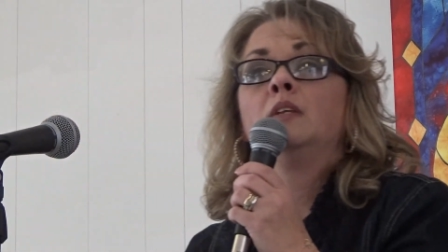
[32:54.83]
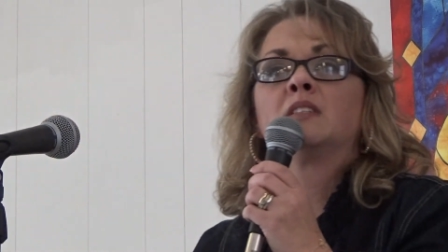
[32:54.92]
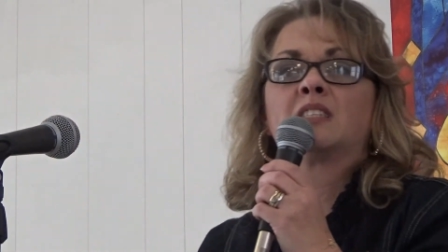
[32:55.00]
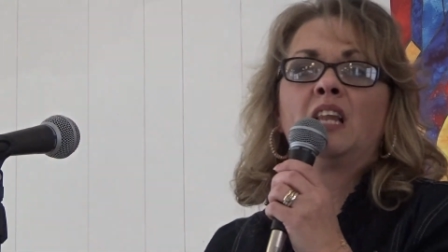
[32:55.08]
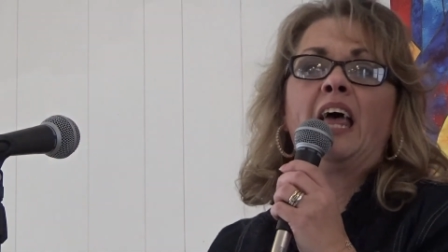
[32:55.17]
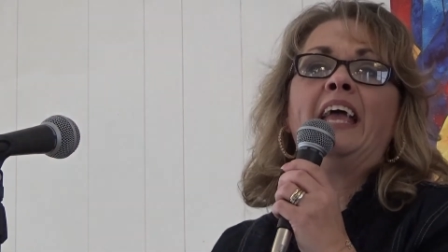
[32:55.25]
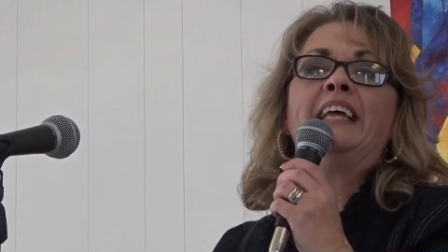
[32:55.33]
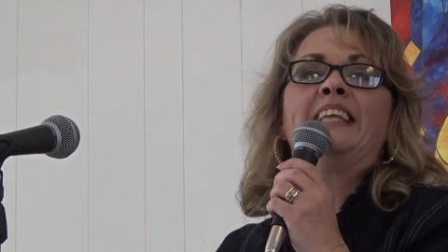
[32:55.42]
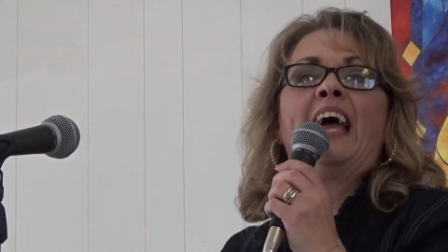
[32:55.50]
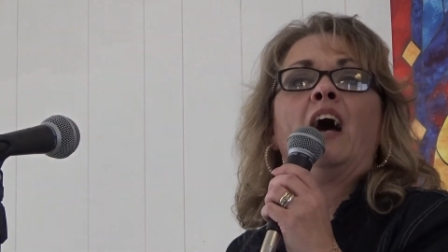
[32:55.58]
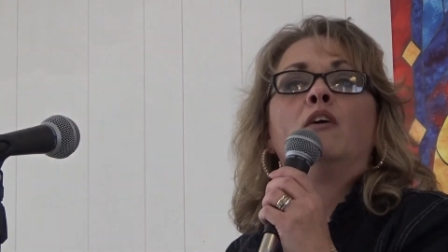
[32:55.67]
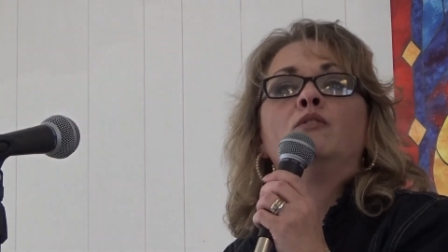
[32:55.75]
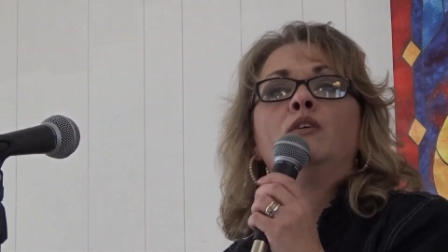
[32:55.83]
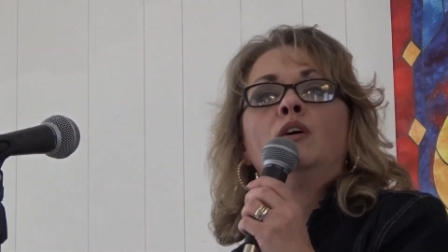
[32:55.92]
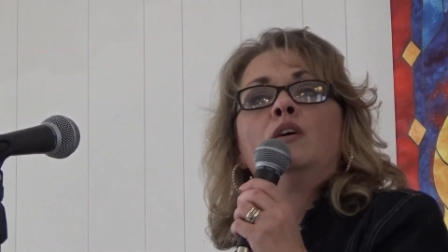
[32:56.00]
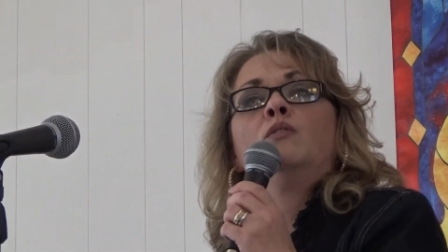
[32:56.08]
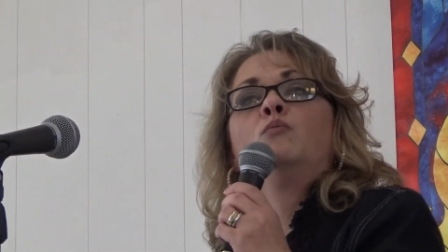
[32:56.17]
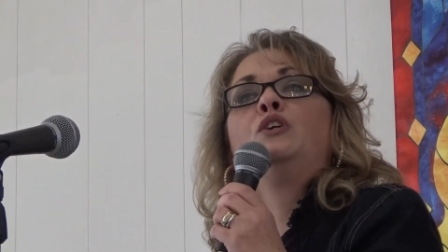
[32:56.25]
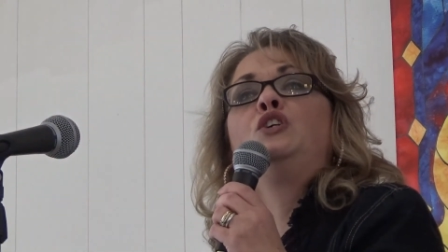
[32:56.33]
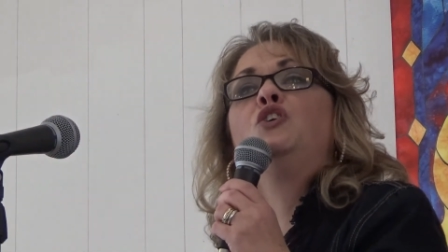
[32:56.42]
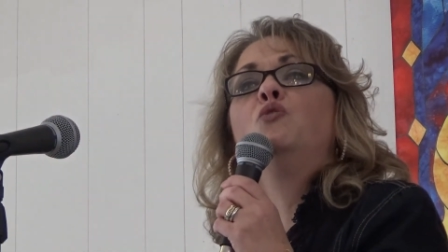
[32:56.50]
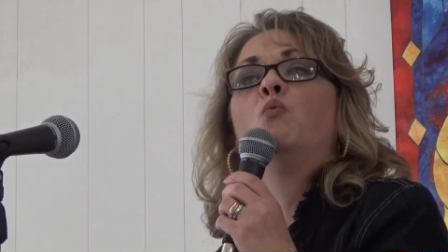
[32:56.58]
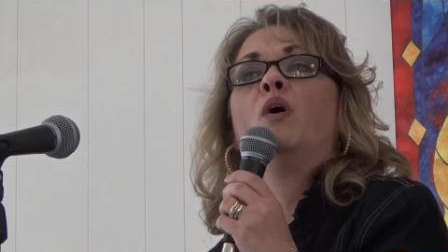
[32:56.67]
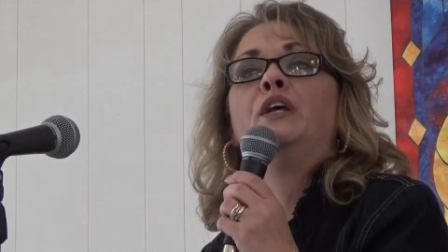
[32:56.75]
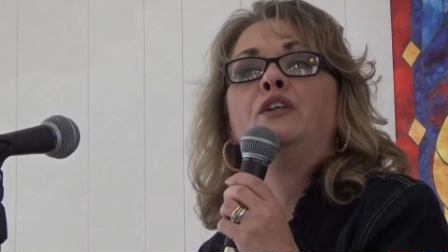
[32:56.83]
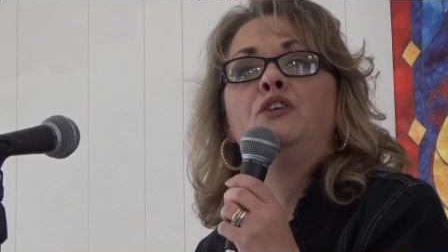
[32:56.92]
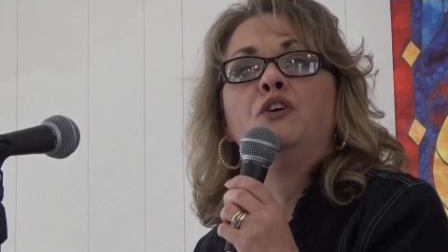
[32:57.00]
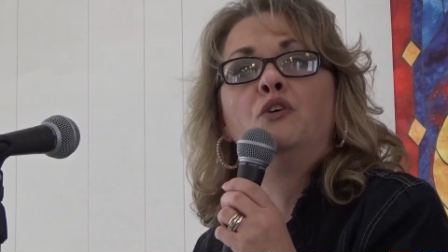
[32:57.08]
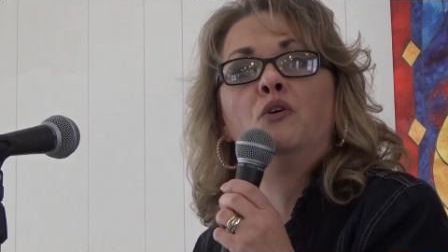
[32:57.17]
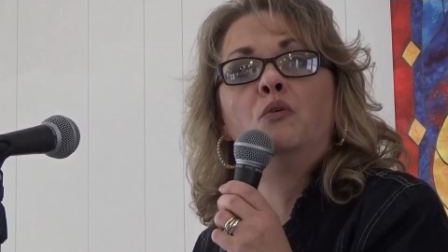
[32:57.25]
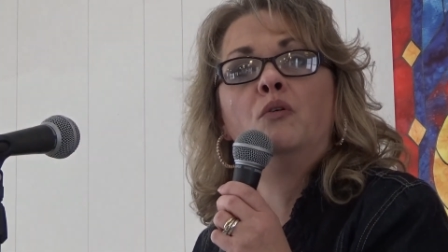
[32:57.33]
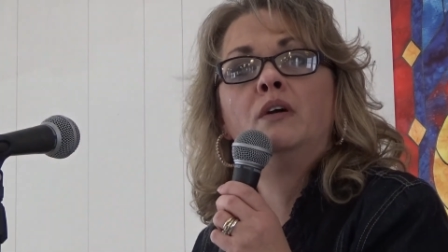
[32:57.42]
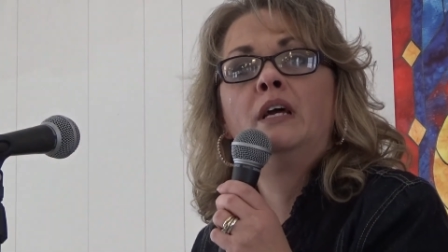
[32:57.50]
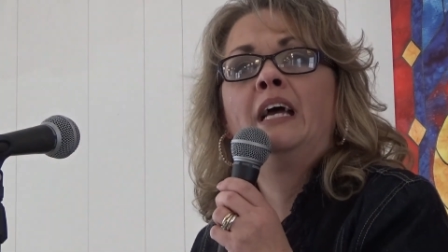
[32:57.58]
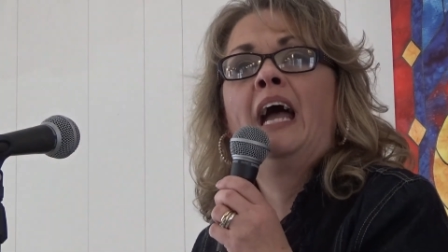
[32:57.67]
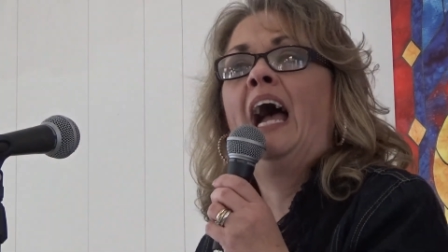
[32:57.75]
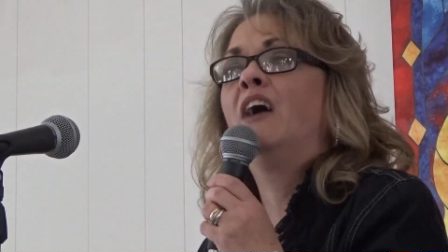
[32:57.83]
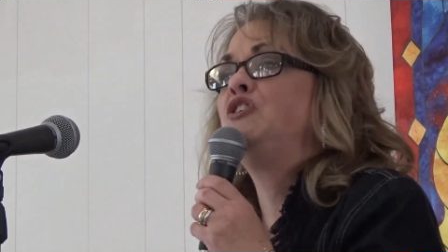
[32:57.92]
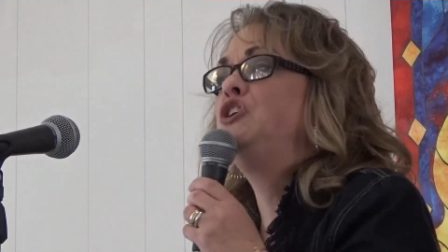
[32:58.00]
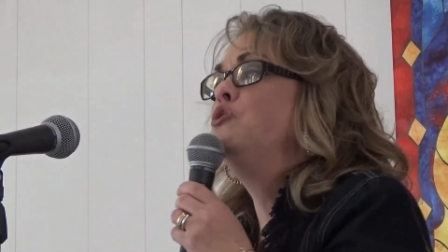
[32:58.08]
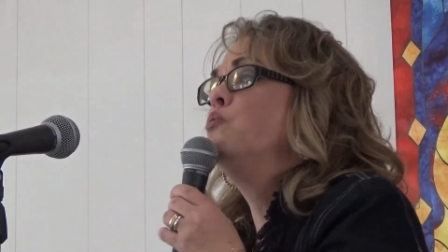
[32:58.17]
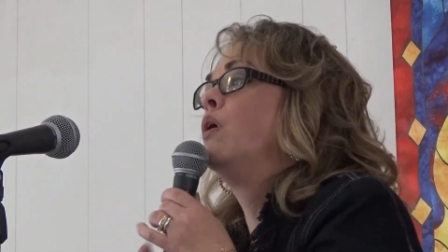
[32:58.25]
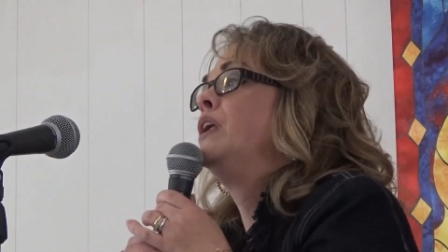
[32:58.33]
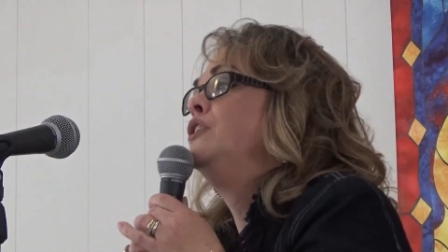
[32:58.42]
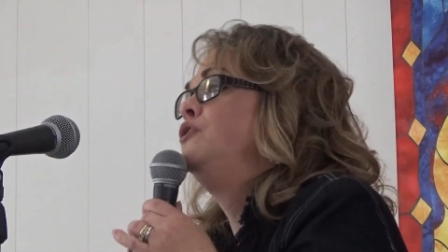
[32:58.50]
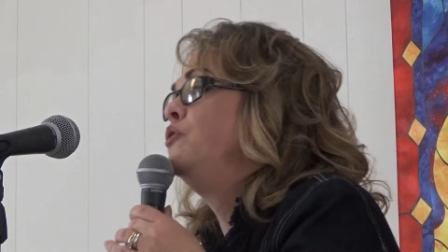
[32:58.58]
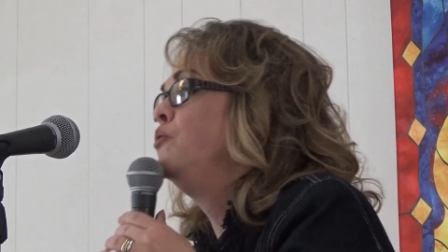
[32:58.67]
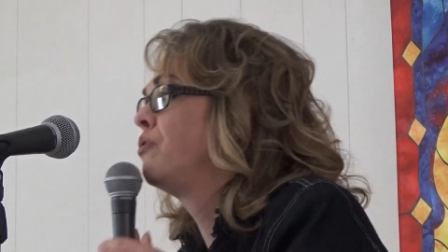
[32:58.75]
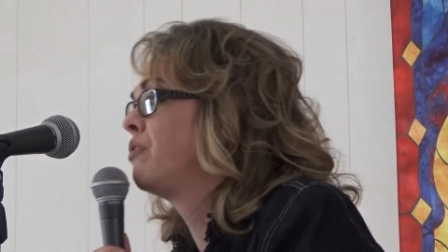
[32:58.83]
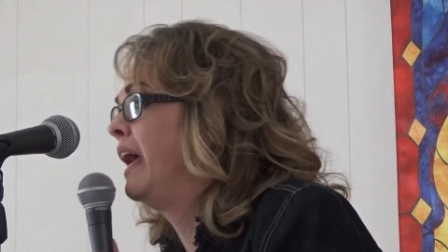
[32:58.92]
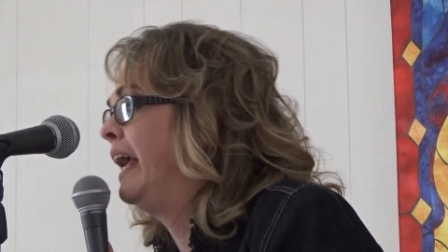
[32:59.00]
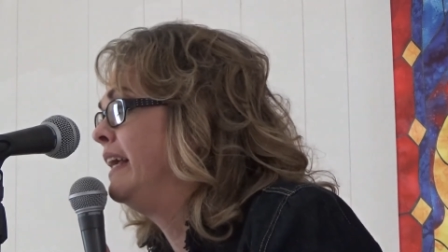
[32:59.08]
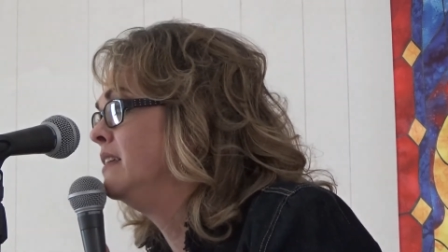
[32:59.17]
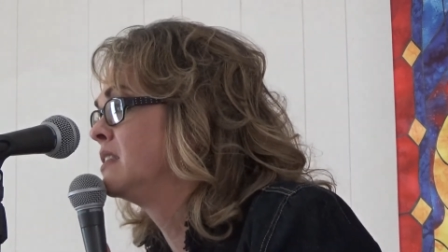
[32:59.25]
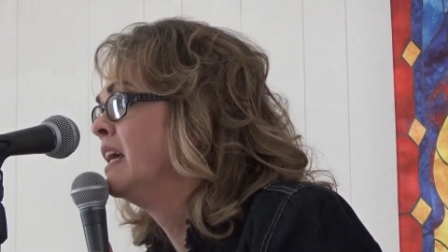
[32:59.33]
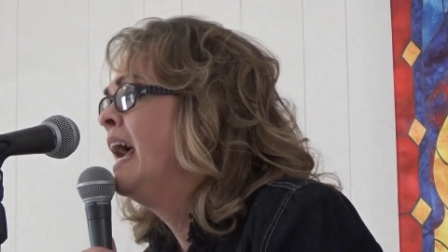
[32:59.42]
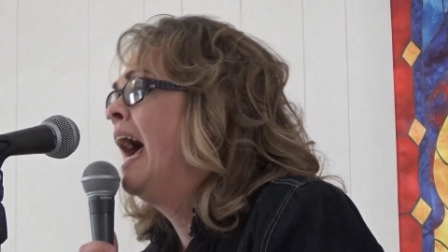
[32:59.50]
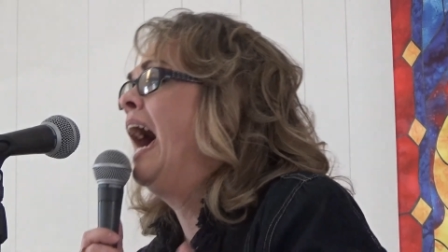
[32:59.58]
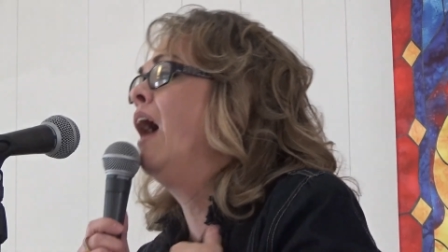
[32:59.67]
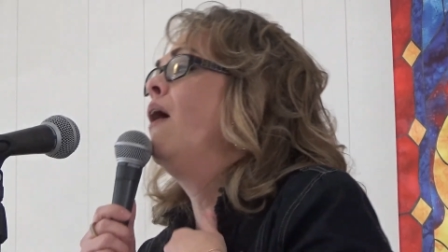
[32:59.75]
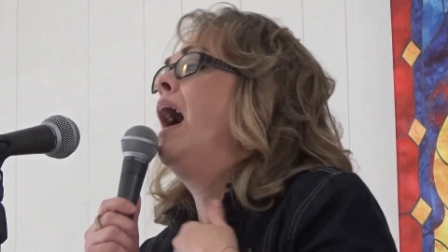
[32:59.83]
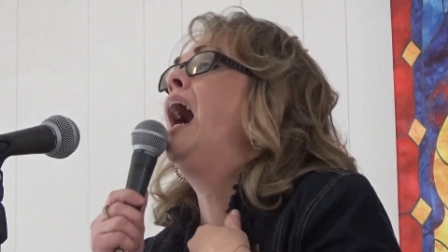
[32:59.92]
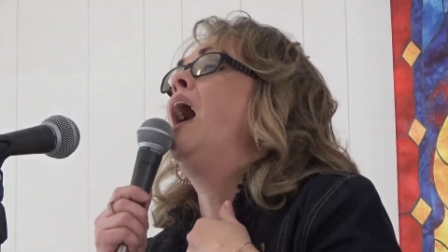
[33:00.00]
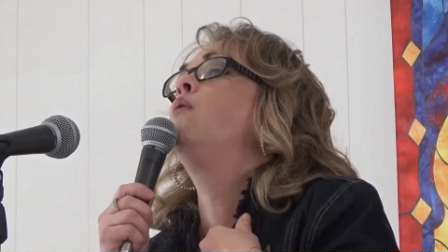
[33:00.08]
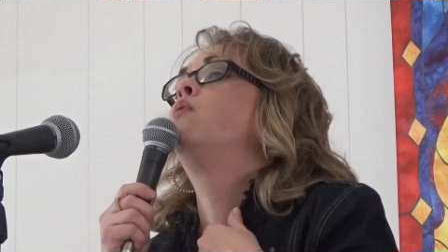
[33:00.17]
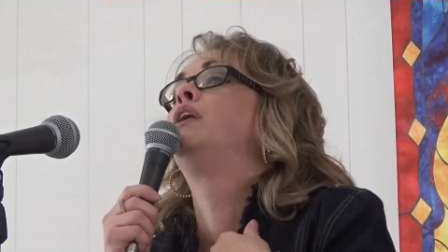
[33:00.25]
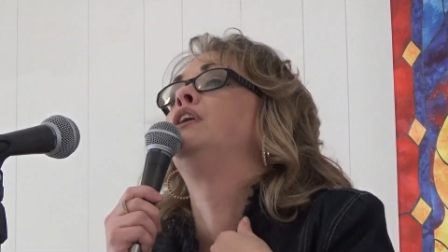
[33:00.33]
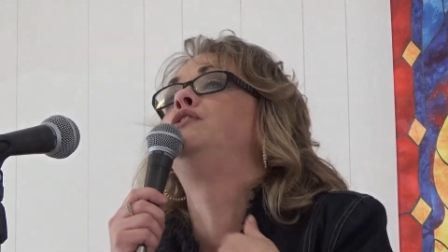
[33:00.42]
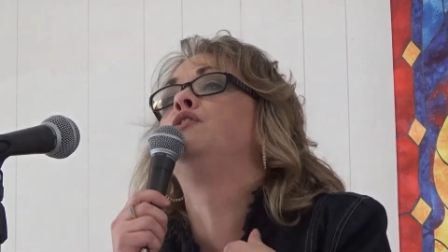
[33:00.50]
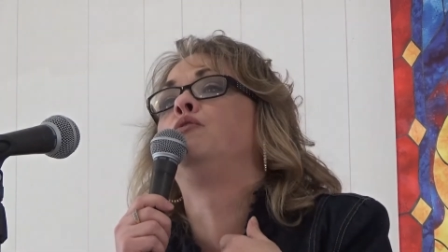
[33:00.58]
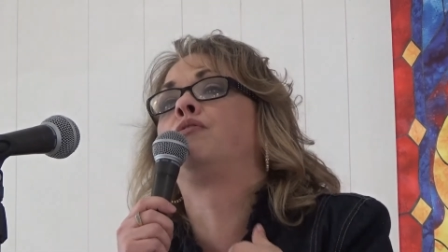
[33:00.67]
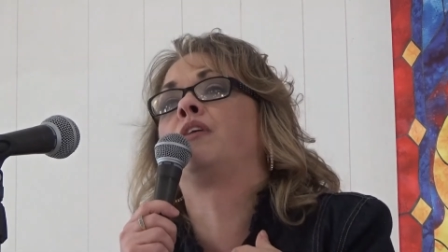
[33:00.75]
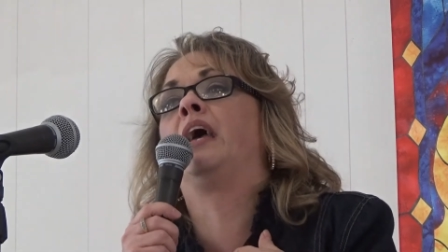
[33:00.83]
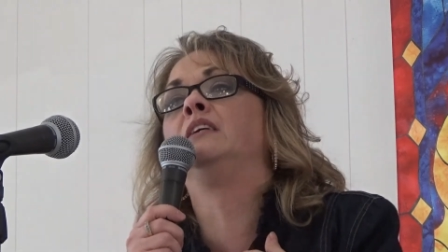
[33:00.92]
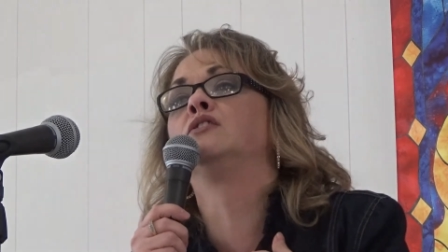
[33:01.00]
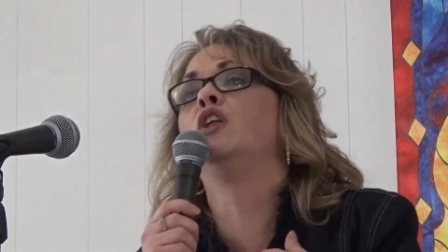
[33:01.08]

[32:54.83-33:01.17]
It's laying down what you want to do how you want to do things, how I want to do things.